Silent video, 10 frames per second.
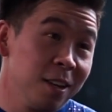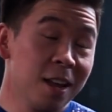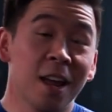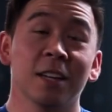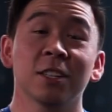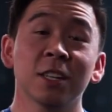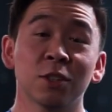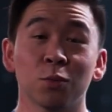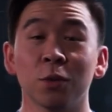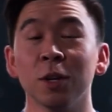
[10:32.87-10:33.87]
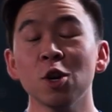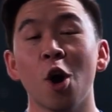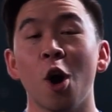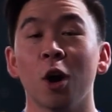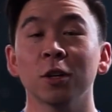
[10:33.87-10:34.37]
yeah, it's really
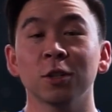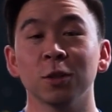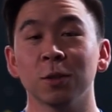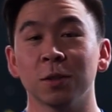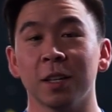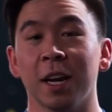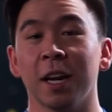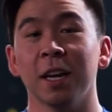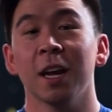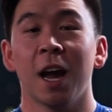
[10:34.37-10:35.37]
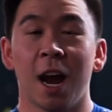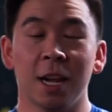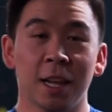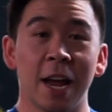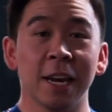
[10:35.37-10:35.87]
hard to say
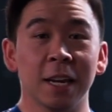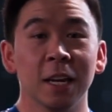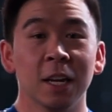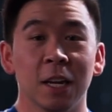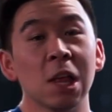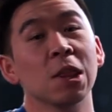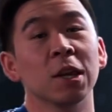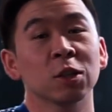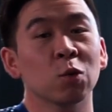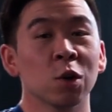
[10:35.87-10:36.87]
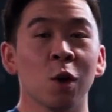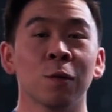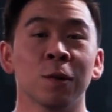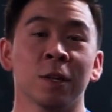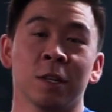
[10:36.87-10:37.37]
I like this one
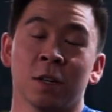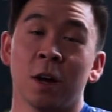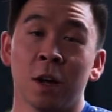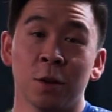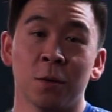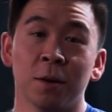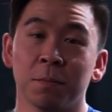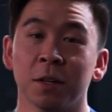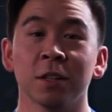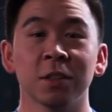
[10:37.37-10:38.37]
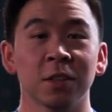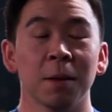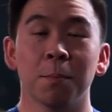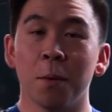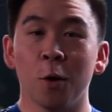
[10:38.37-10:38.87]
over this other one because
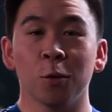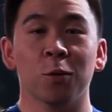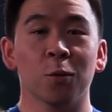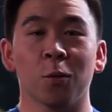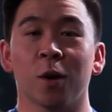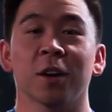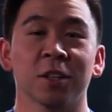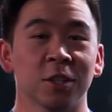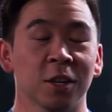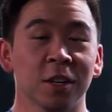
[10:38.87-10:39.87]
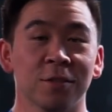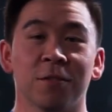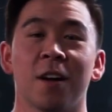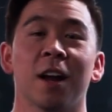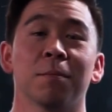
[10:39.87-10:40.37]
they both work
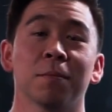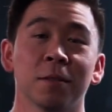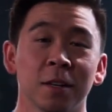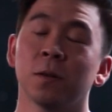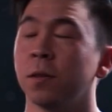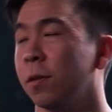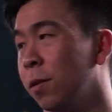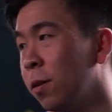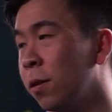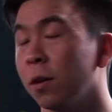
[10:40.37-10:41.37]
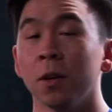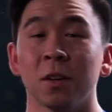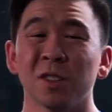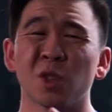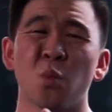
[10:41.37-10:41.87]
just fine.
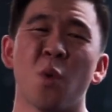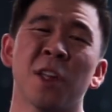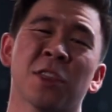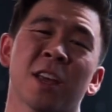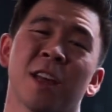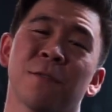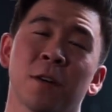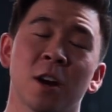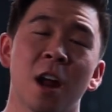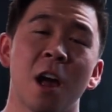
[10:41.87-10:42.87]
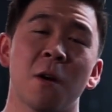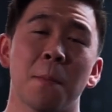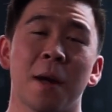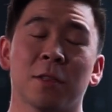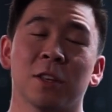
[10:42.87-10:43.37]
So one thing I figured
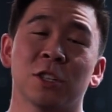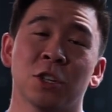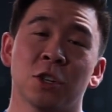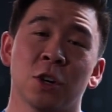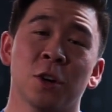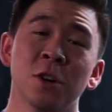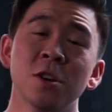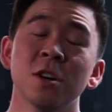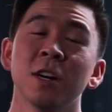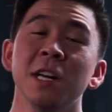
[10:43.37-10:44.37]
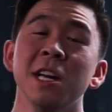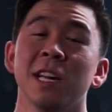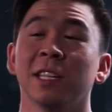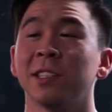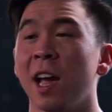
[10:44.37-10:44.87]
out about this shirt
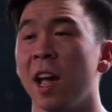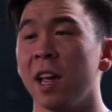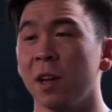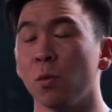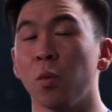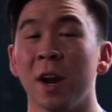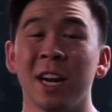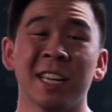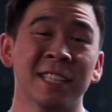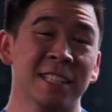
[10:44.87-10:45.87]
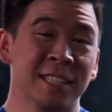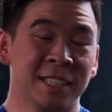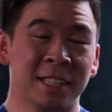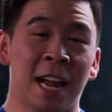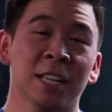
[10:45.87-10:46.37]
is that when it's
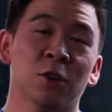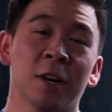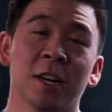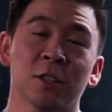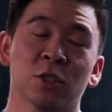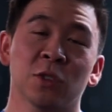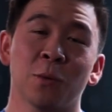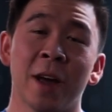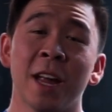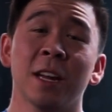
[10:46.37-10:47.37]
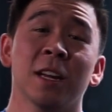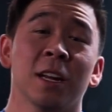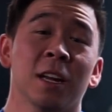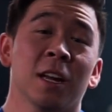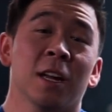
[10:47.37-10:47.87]
saturated in
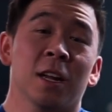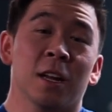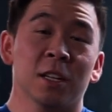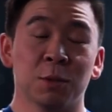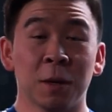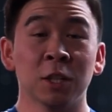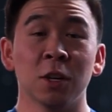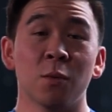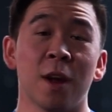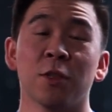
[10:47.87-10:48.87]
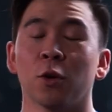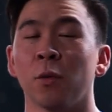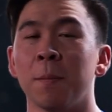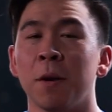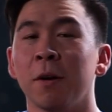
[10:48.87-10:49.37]
sweat, especially around the
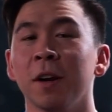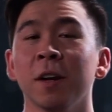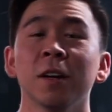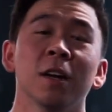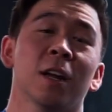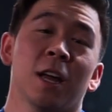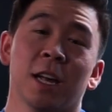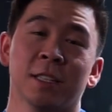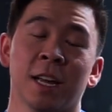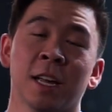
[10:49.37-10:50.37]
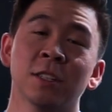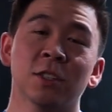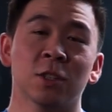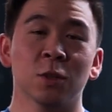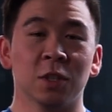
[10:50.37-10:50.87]
grip area, it
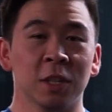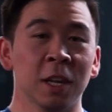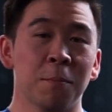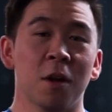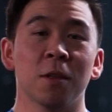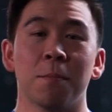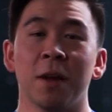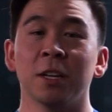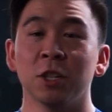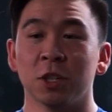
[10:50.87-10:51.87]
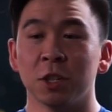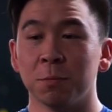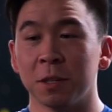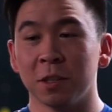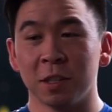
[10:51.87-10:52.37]
tends to slip on the bench
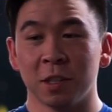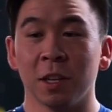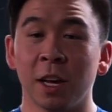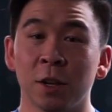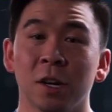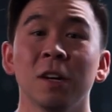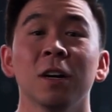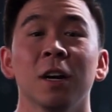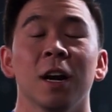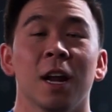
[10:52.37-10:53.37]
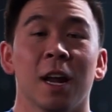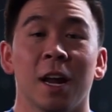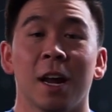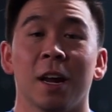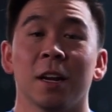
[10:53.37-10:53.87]
just because it's leather,
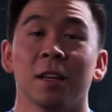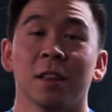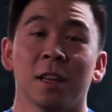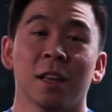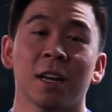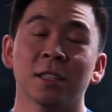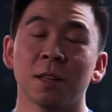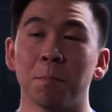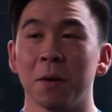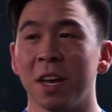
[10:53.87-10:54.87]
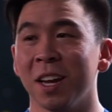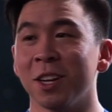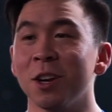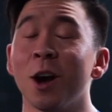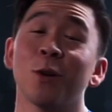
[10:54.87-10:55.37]
and that's a
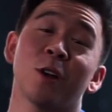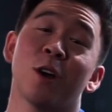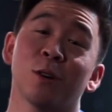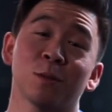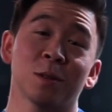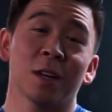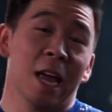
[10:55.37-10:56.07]
big no-no,